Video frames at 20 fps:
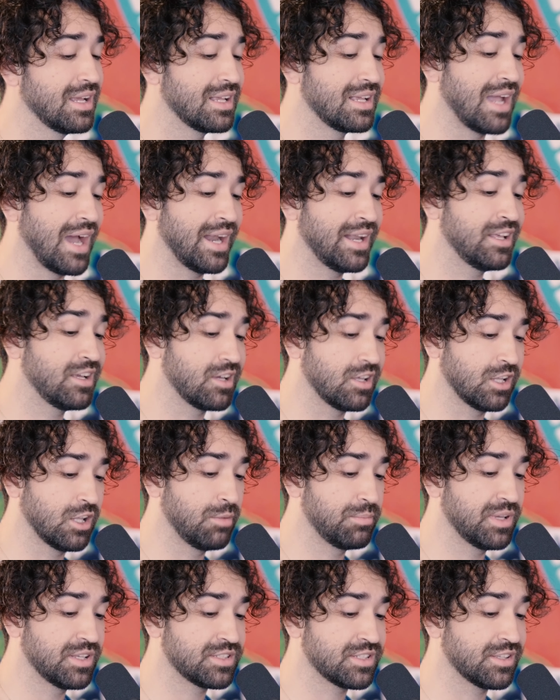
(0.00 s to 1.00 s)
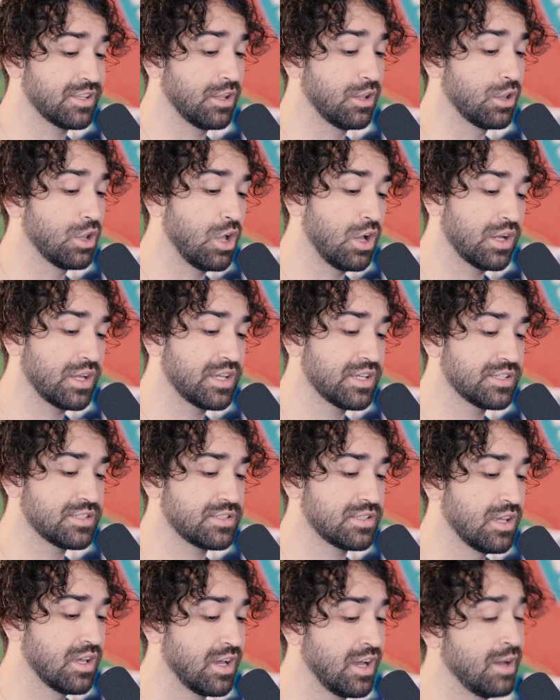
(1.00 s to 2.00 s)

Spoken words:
guiding Colombia to the longest